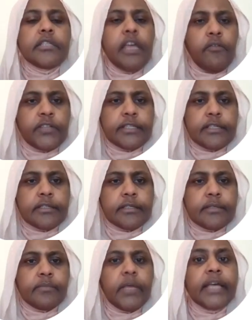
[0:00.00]

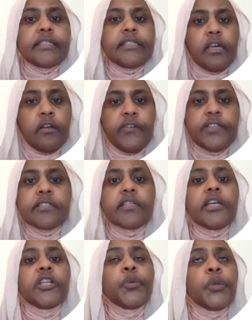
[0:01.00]
services. A service
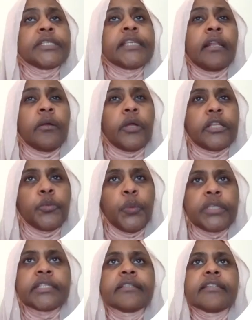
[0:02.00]
is
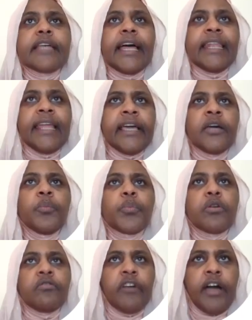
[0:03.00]
what a layer
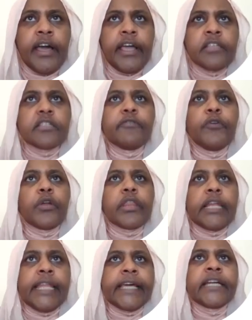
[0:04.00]
provides for
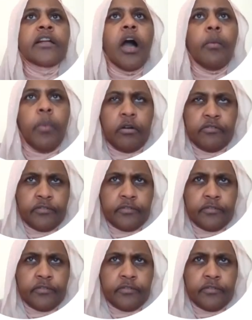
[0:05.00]
the layer above.